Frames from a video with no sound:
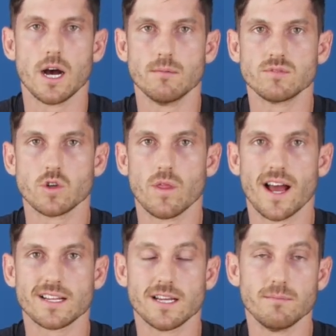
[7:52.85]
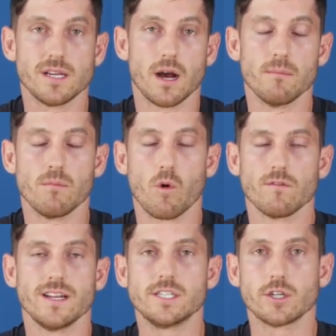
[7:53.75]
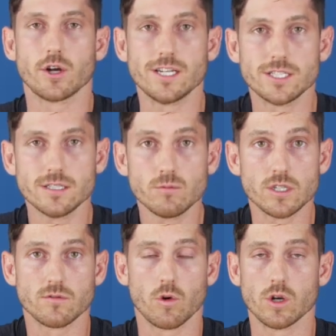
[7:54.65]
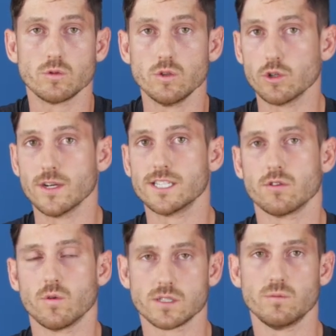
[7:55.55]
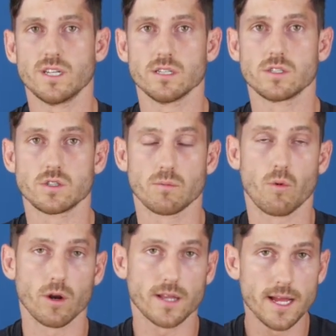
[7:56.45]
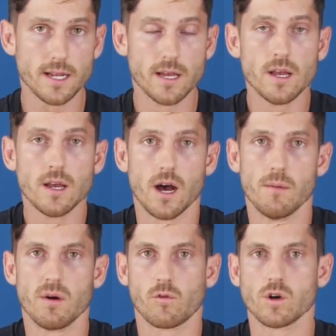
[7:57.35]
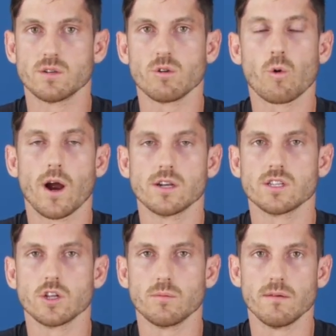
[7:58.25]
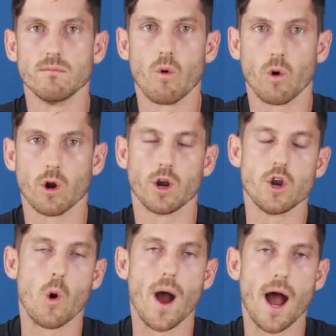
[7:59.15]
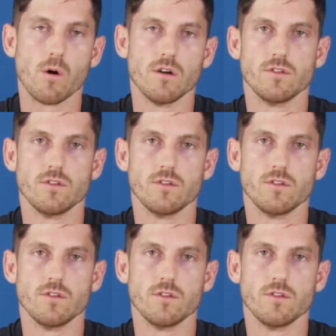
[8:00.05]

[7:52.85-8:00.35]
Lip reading: So that can become more of an integration, which of course you could reach out to us and we can support that. But of course it requires a little bit more know-how of the